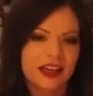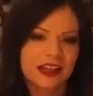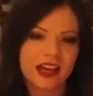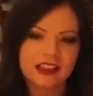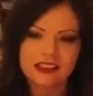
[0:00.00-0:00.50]

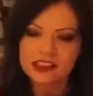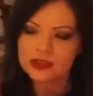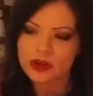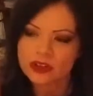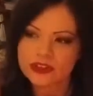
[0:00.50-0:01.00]
I think you
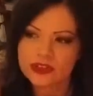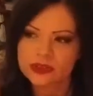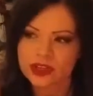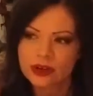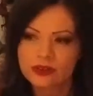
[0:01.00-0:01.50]
also
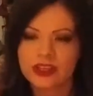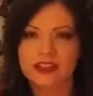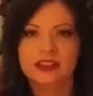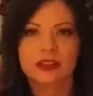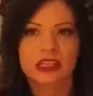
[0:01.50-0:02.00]
know
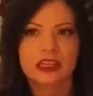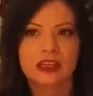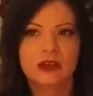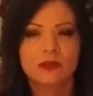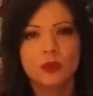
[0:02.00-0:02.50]
that
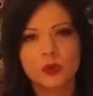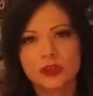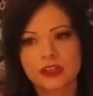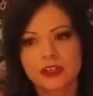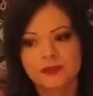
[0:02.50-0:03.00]
the
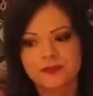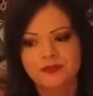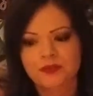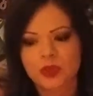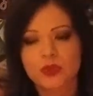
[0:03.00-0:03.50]
more
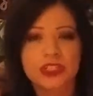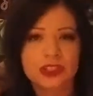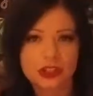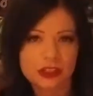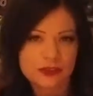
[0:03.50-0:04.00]

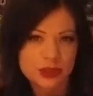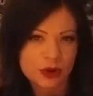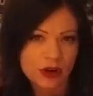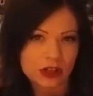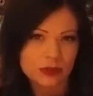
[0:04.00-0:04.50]
reserved you
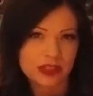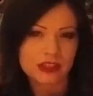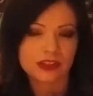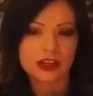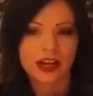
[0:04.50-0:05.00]
are with
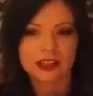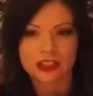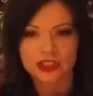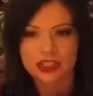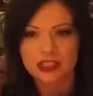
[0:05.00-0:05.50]
your
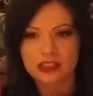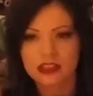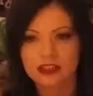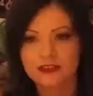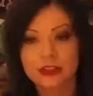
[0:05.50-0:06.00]
energy,
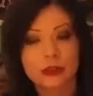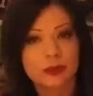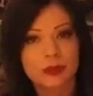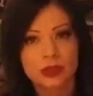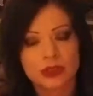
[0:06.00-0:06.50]
the fewer
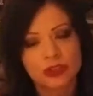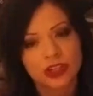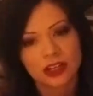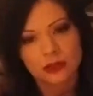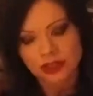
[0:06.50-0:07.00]
people you
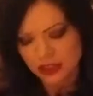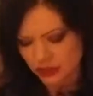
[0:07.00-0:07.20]
share it with.